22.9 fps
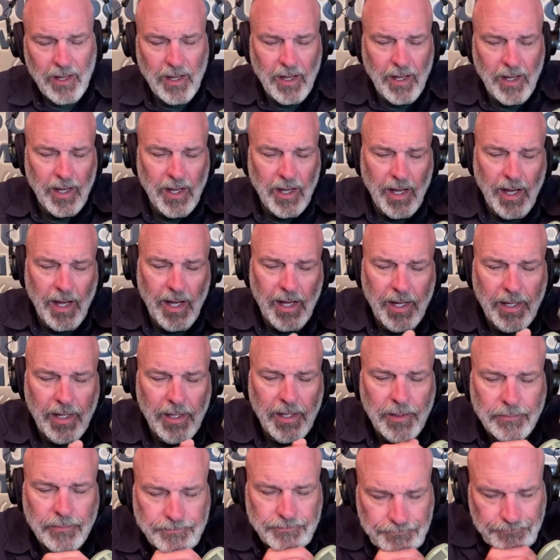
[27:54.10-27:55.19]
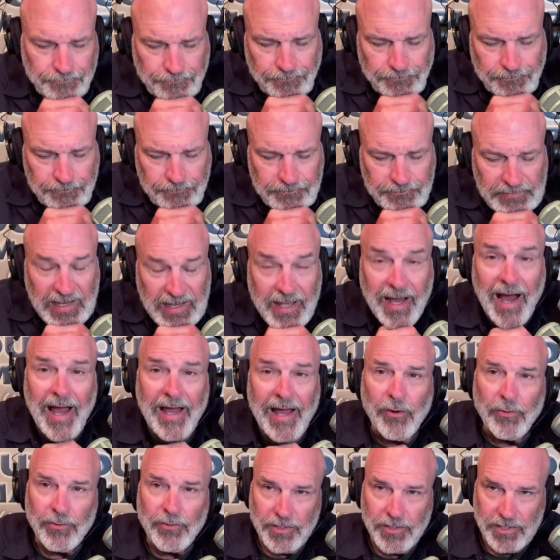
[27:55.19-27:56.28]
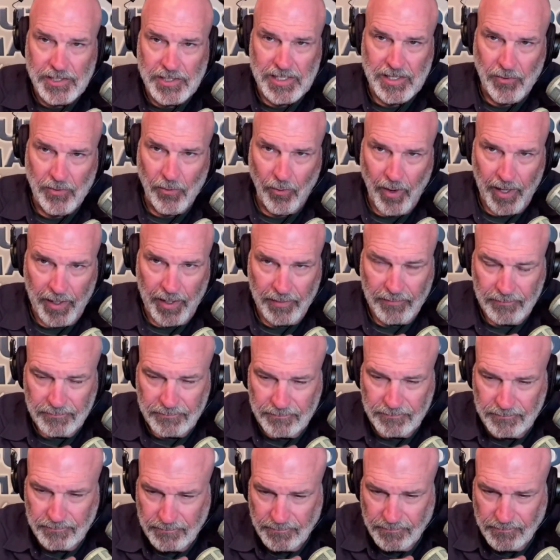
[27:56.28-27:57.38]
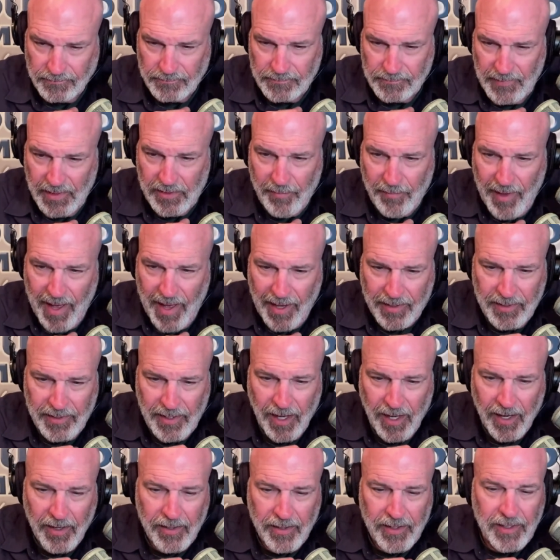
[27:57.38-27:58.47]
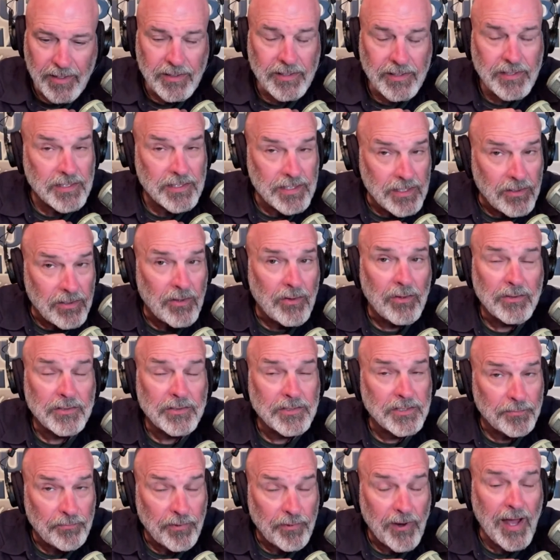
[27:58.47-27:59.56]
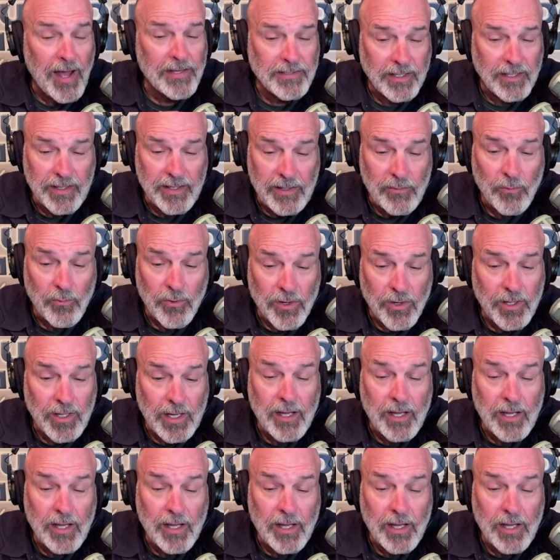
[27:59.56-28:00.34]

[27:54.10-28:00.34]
Um, the coyote decoy in the backyard is still surprisingly working